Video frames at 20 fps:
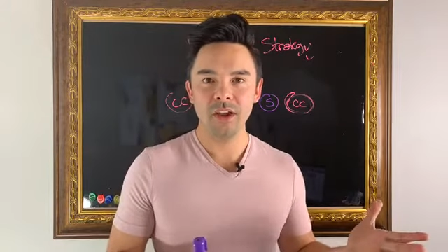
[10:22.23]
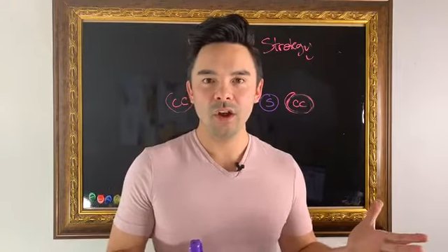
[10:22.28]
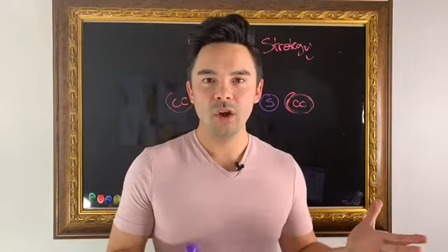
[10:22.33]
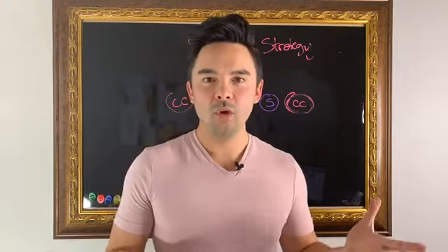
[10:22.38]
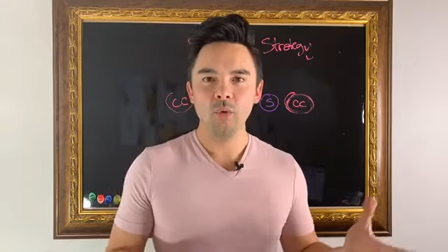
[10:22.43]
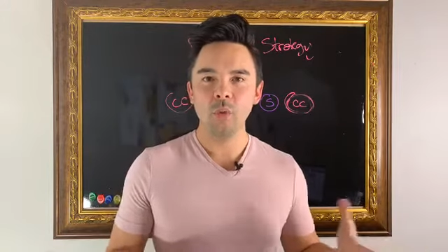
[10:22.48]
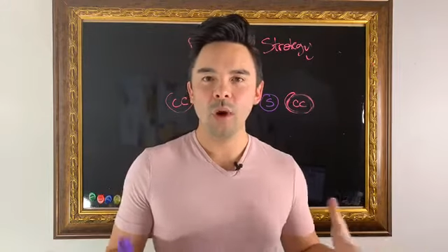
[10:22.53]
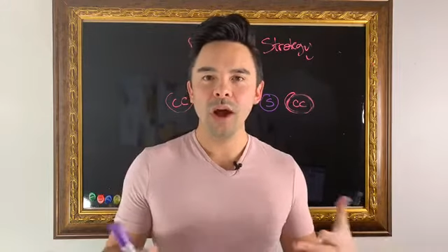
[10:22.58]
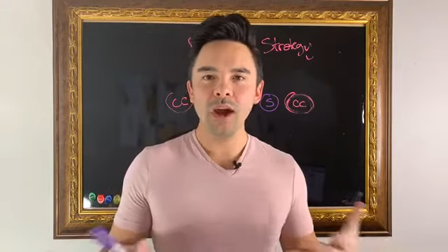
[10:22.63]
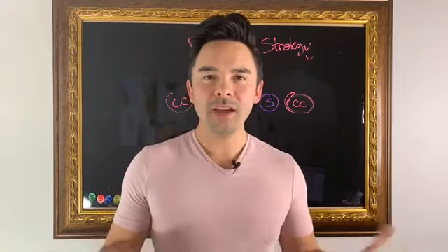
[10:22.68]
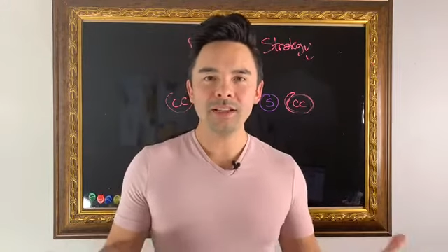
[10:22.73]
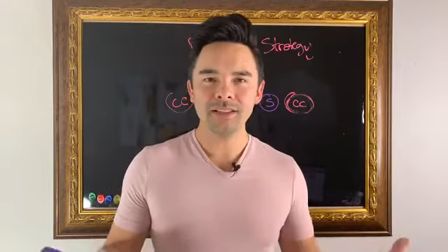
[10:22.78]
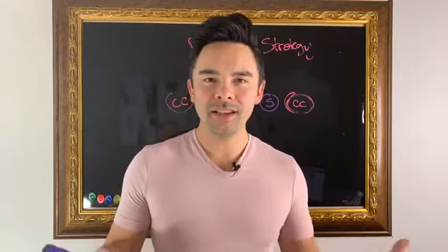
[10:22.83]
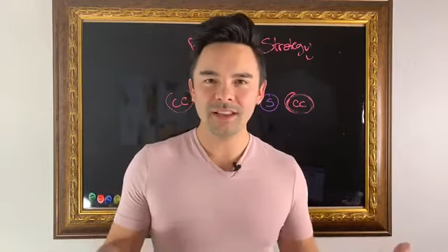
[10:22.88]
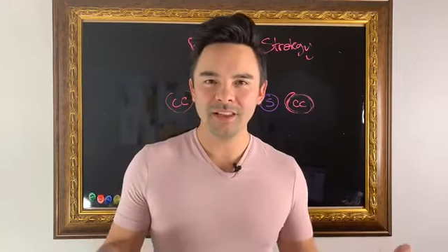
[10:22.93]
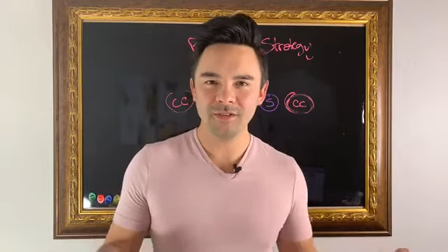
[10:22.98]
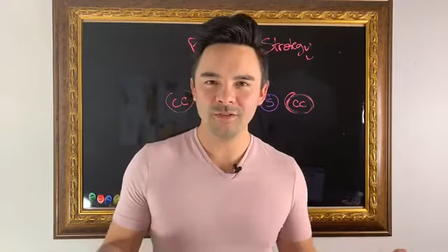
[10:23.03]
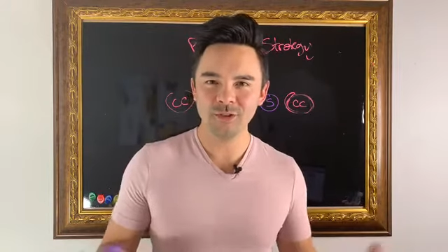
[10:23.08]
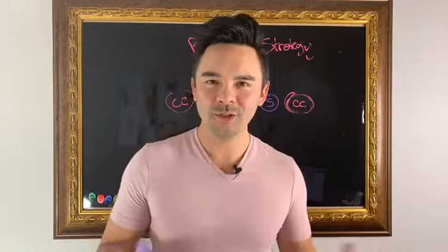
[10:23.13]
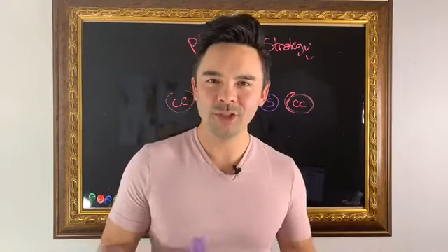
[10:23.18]
Why is that
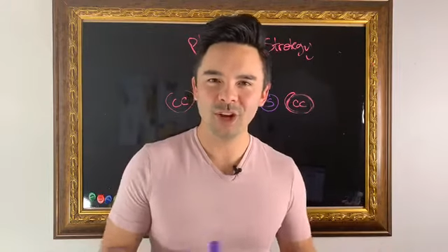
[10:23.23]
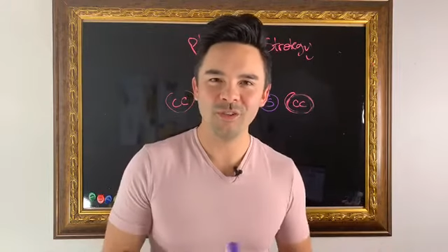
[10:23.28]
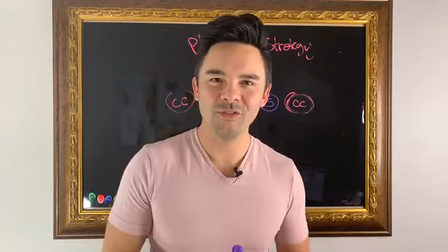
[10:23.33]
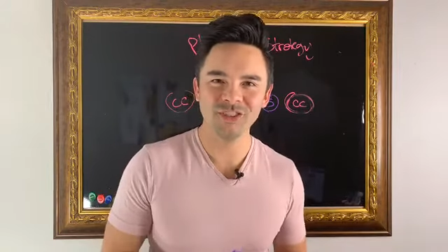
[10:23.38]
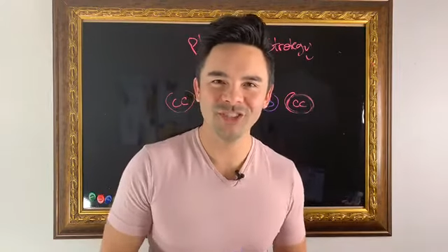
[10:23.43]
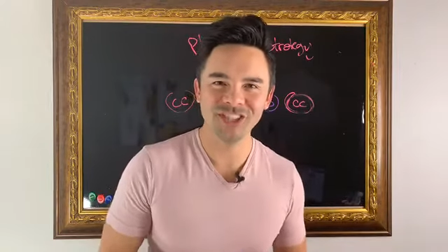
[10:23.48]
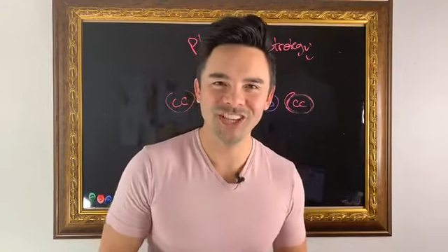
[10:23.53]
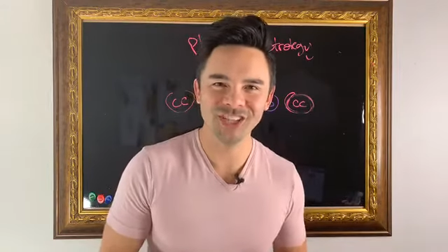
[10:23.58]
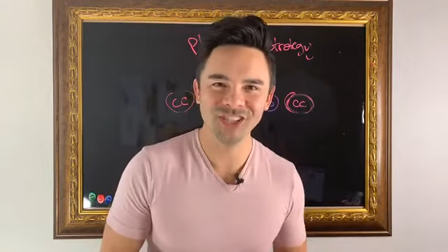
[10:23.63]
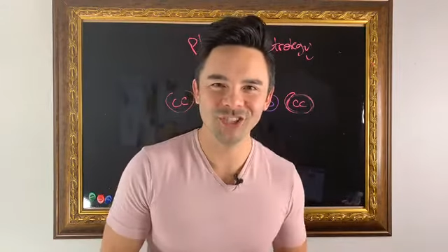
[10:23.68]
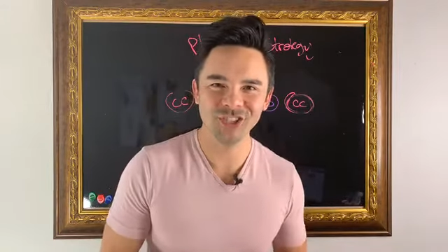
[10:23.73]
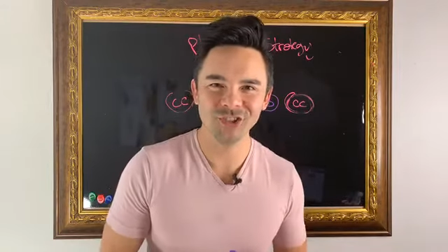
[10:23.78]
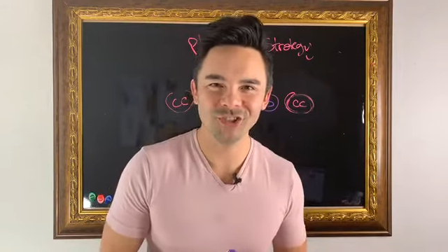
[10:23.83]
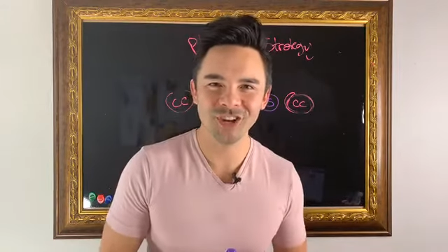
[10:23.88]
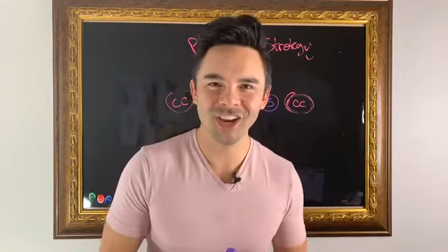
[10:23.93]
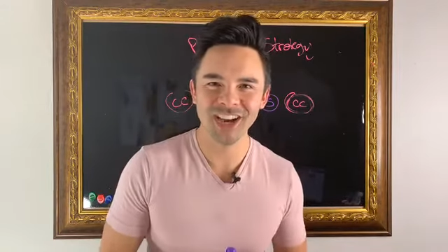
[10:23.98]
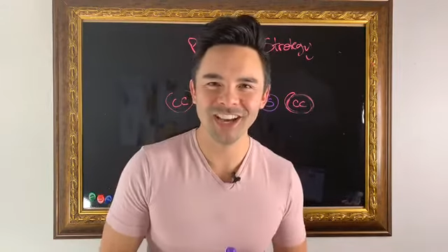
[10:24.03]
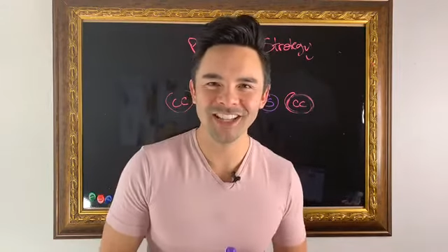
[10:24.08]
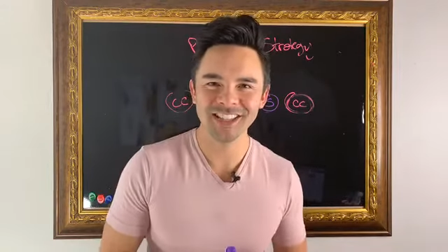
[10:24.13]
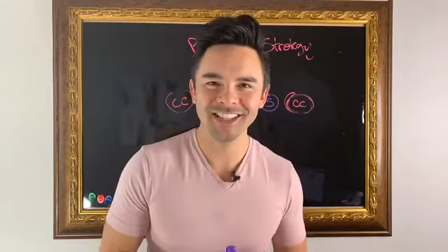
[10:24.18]
the first conversation, you
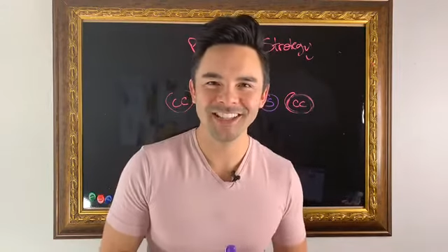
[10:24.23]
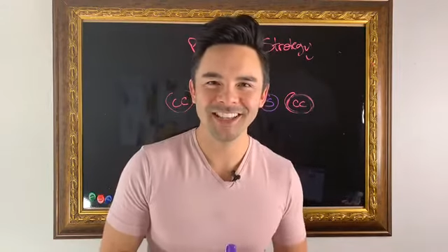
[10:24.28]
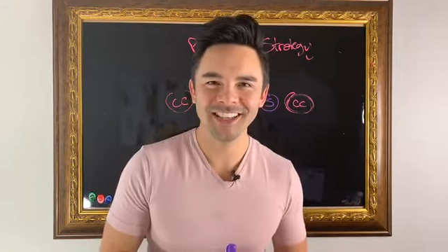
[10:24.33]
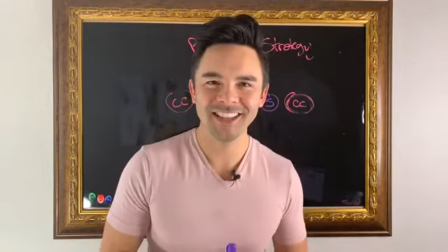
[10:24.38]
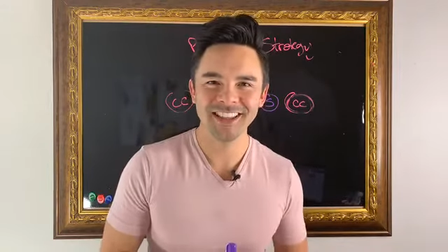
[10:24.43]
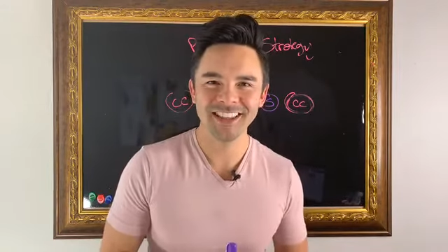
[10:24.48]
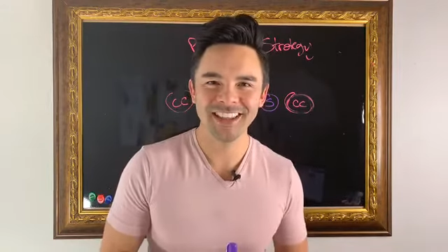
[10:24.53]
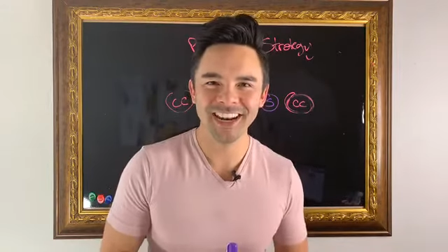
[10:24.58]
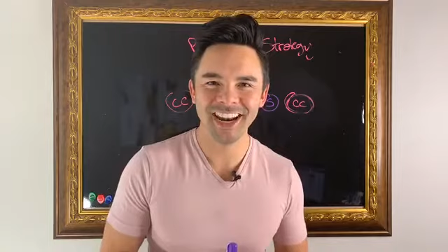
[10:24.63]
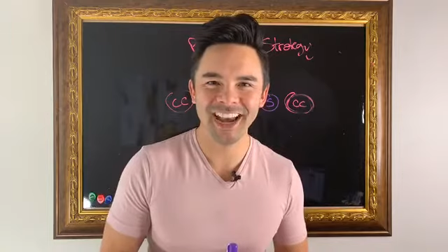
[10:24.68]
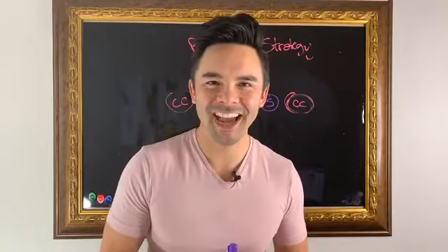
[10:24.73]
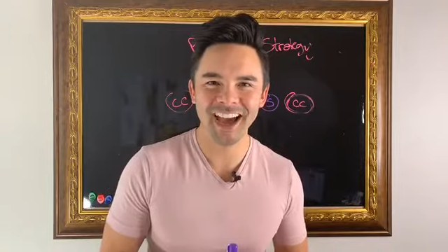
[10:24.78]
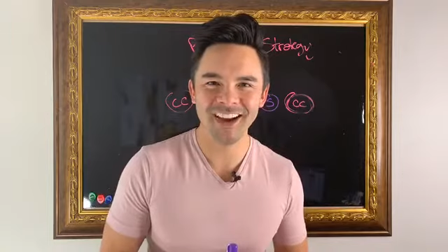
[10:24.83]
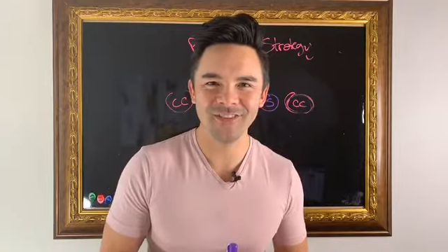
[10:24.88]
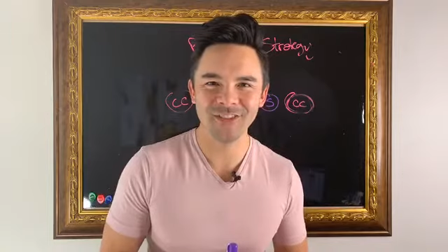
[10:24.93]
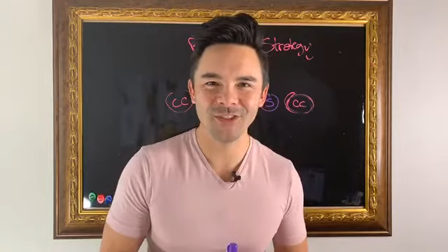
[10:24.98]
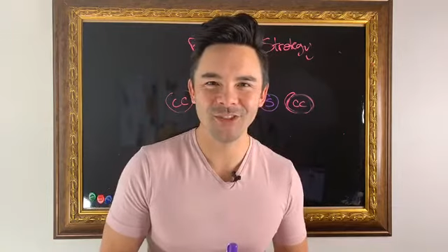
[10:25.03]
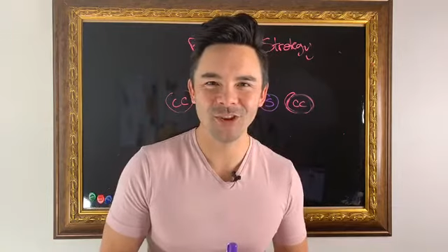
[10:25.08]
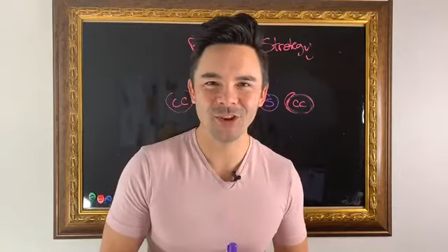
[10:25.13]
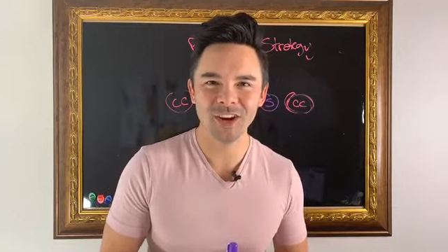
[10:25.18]
guys, that I have
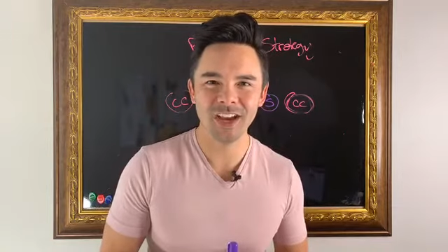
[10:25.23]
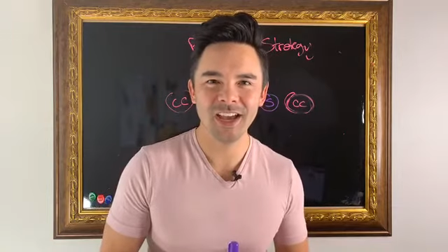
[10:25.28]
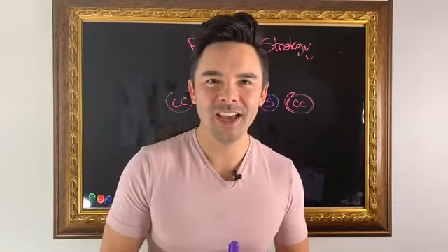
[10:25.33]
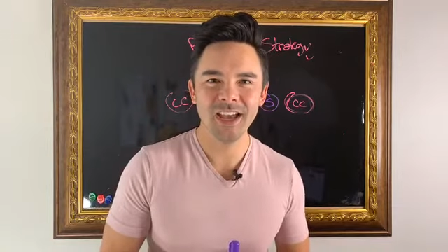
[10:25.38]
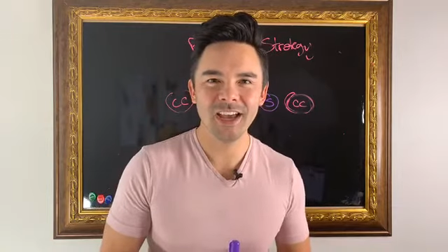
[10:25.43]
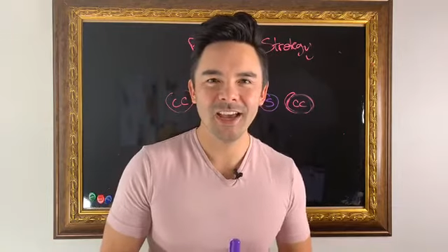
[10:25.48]
with her?